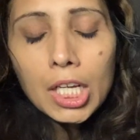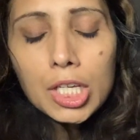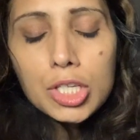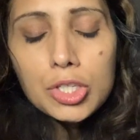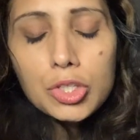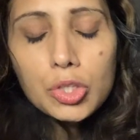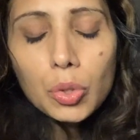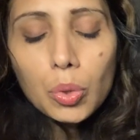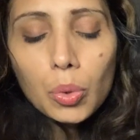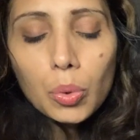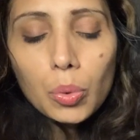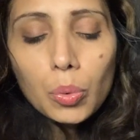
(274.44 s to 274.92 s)

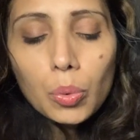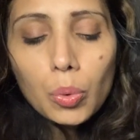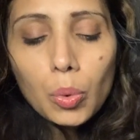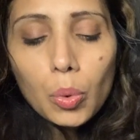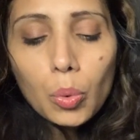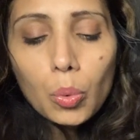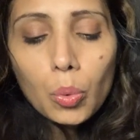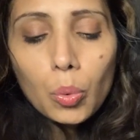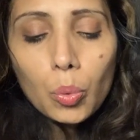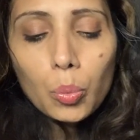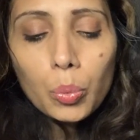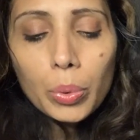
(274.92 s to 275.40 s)
So
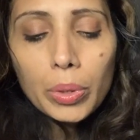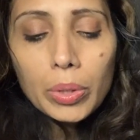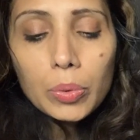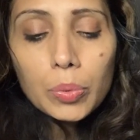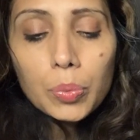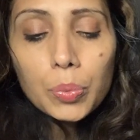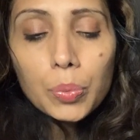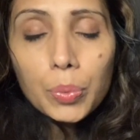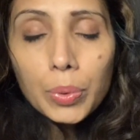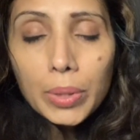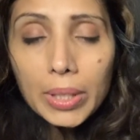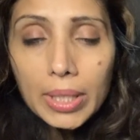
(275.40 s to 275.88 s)
we're
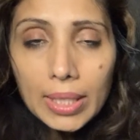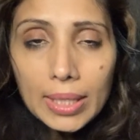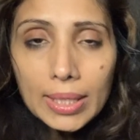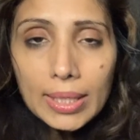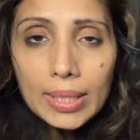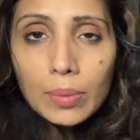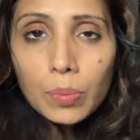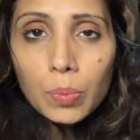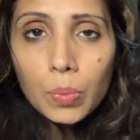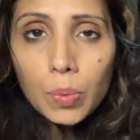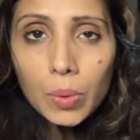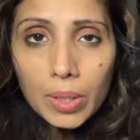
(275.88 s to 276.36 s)

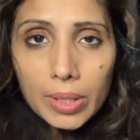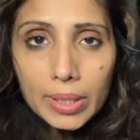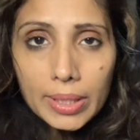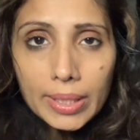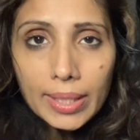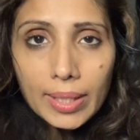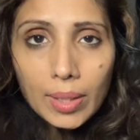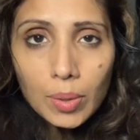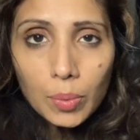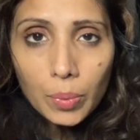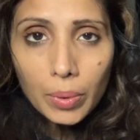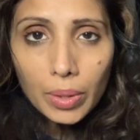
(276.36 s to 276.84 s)
really
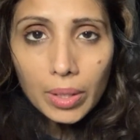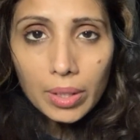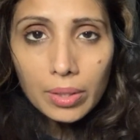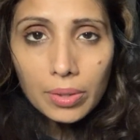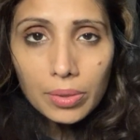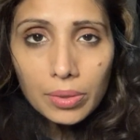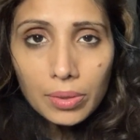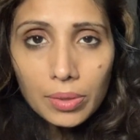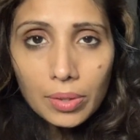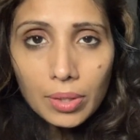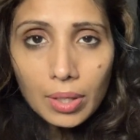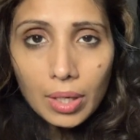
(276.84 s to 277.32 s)
working
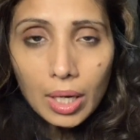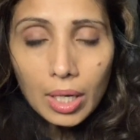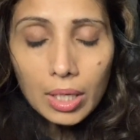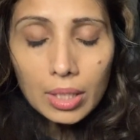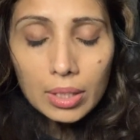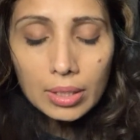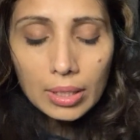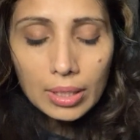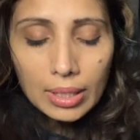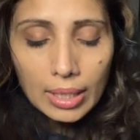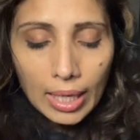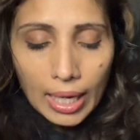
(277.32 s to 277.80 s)
with a
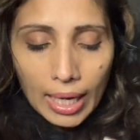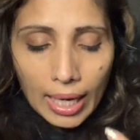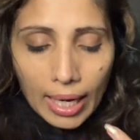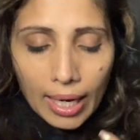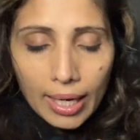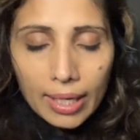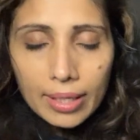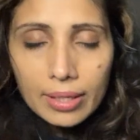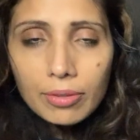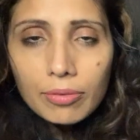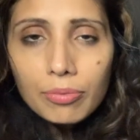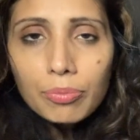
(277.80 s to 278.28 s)

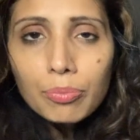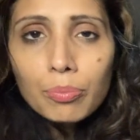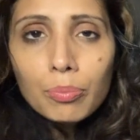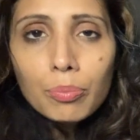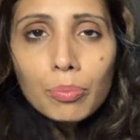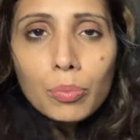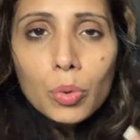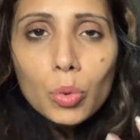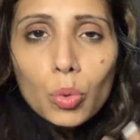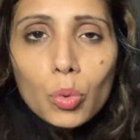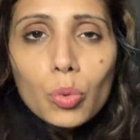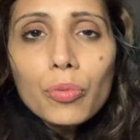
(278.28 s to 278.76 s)
lot of
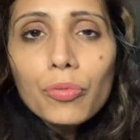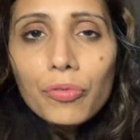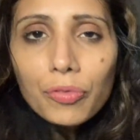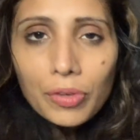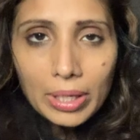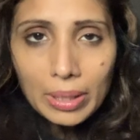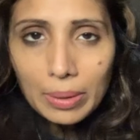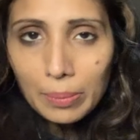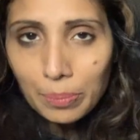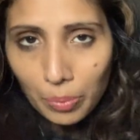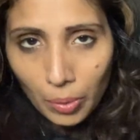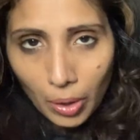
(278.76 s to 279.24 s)

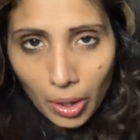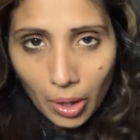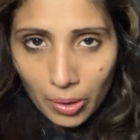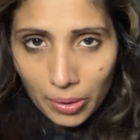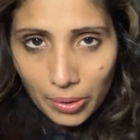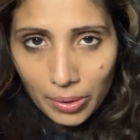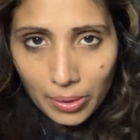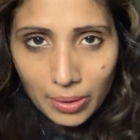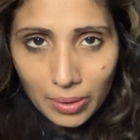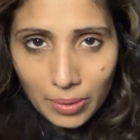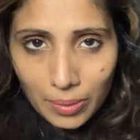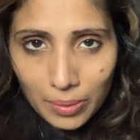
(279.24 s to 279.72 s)
moving
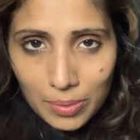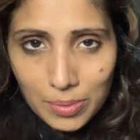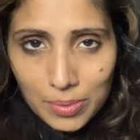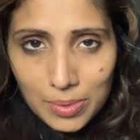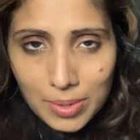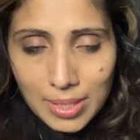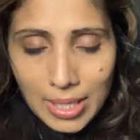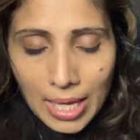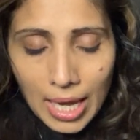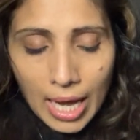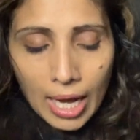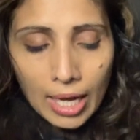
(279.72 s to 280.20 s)

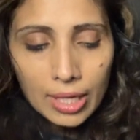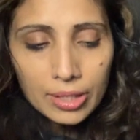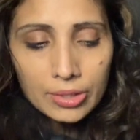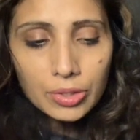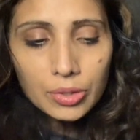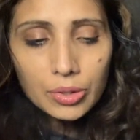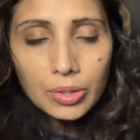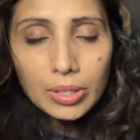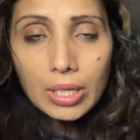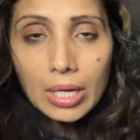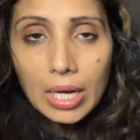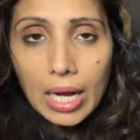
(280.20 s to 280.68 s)
particles.
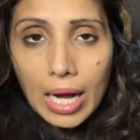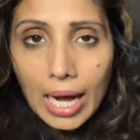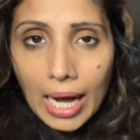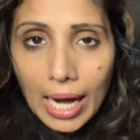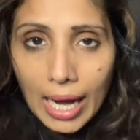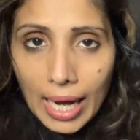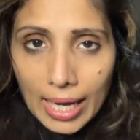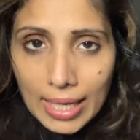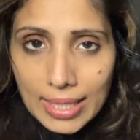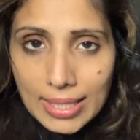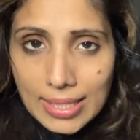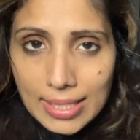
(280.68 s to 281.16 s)
They're
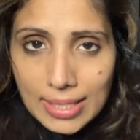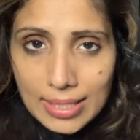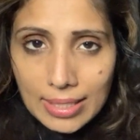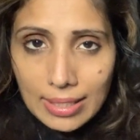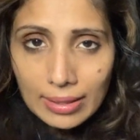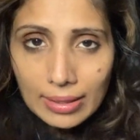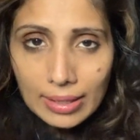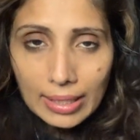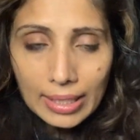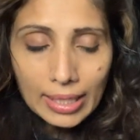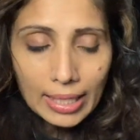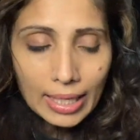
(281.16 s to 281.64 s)

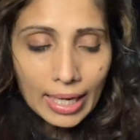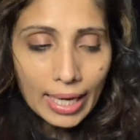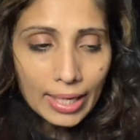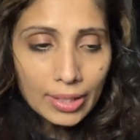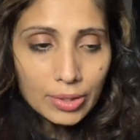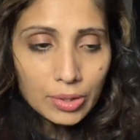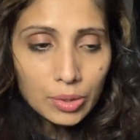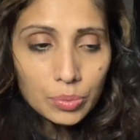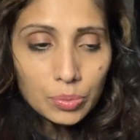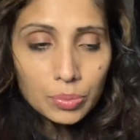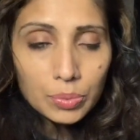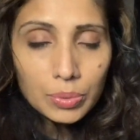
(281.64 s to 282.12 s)
constantly
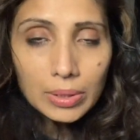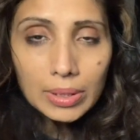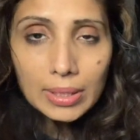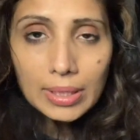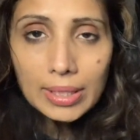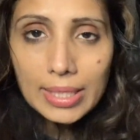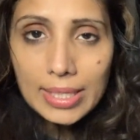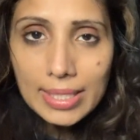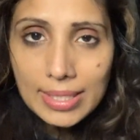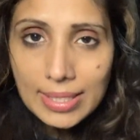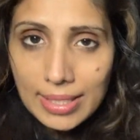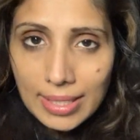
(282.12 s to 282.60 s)
either
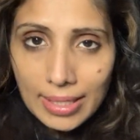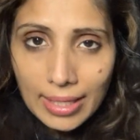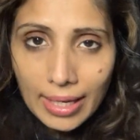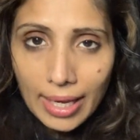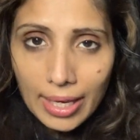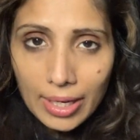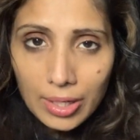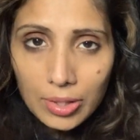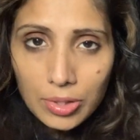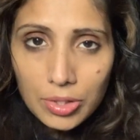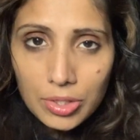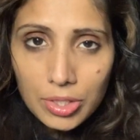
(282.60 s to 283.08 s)
releasing
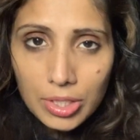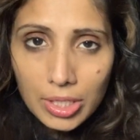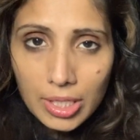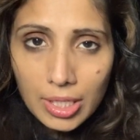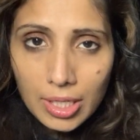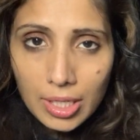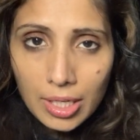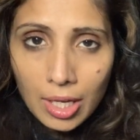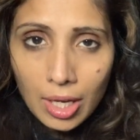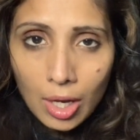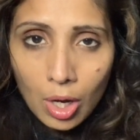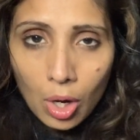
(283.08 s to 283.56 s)

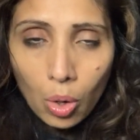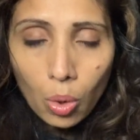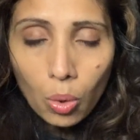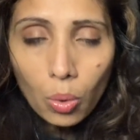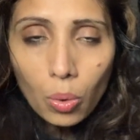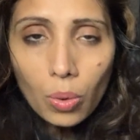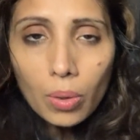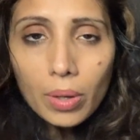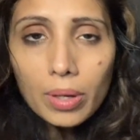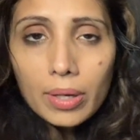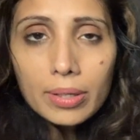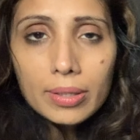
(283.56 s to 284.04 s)
energy
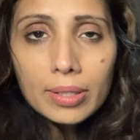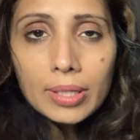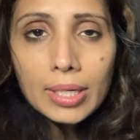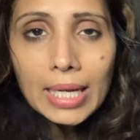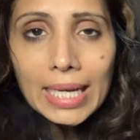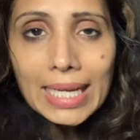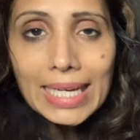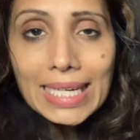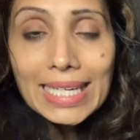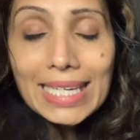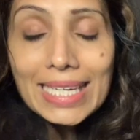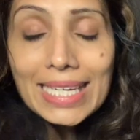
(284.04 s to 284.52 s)
or
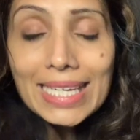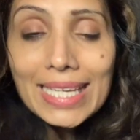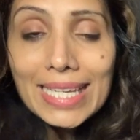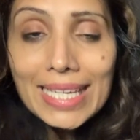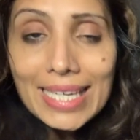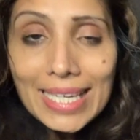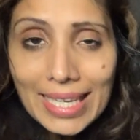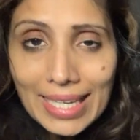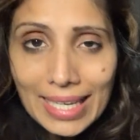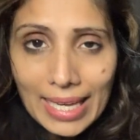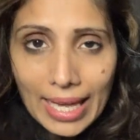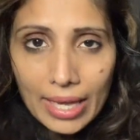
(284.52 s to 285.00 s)

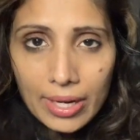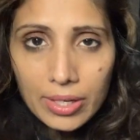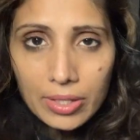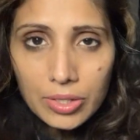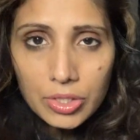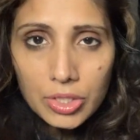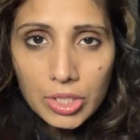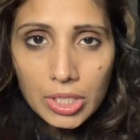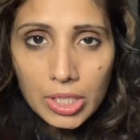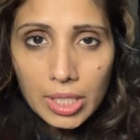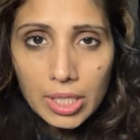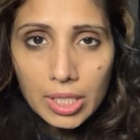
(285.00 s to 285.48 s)
needing
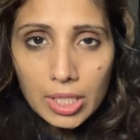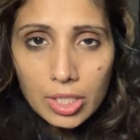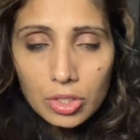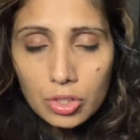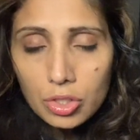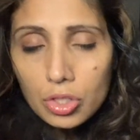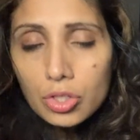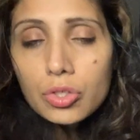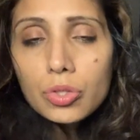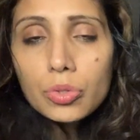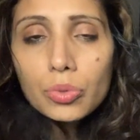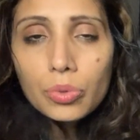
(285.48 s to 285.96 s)
energy
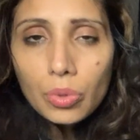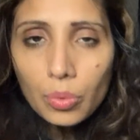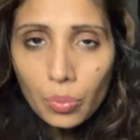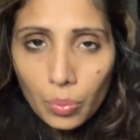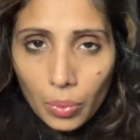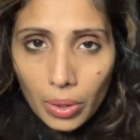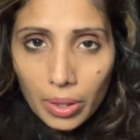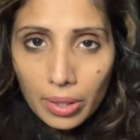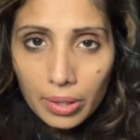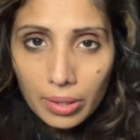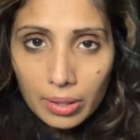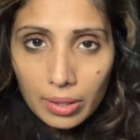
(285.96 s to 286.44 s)
to do the
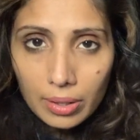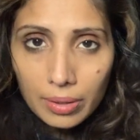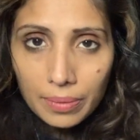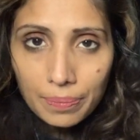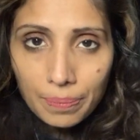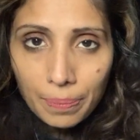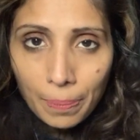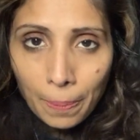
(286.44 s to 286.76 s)
work.